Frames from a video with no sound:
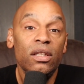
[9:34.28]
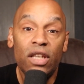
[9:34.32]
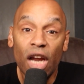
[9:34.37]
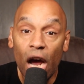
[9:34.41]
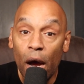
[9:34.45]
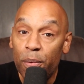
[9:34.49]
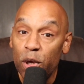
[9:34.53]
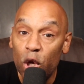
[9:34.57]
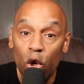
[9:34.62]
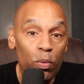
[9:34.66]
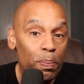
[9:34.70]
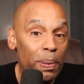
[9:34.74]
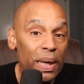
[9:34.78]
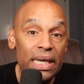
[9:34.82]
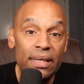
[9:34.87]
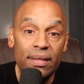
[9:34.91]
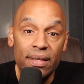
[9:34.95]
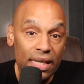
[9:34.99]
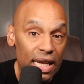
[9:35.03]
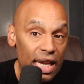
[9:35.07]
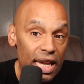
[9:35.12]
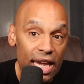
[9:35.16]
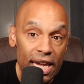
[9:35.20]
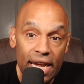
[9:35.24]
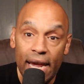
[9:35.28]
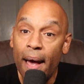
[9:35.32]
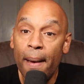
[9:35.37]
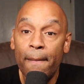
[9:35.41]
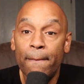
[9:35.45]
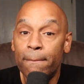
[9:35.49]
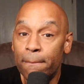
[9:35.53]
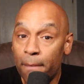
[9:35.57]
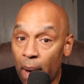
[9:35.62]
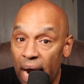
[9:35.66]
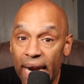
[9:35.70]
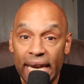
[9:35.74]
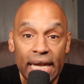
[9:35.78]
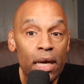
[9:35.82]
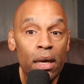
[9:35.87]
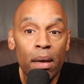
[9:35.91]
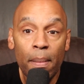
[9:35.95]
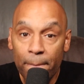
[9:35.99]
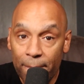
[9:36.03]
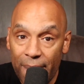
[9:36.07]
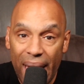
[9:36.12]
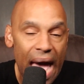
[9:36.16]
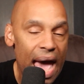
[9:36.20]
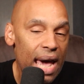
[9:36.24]
W B C
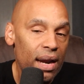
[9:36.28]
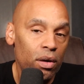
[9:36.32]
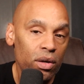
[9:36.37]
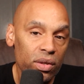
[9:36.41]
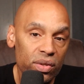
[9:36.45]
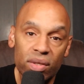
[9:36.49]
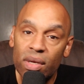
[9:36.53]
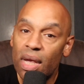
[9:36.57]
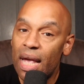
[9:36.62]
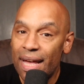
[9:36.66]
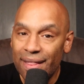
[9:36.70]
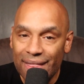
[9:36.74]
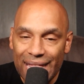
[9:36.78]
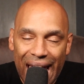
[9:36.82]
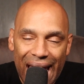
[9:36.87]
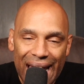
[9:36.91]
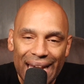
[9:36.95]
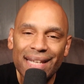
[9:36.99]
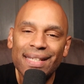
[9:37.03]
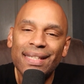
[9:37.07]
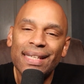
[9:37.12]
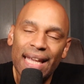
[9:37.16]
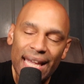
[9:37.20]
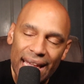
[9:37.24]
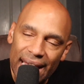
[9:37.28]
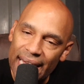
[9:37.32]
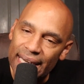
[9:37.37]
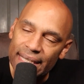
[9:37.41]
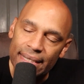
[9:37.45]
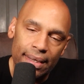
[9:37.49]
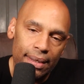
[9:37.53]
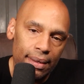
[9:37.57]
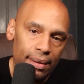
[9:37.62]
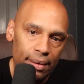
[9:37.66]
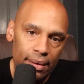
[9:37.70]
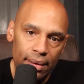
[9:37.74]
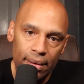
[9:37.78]
money matters. And that is it.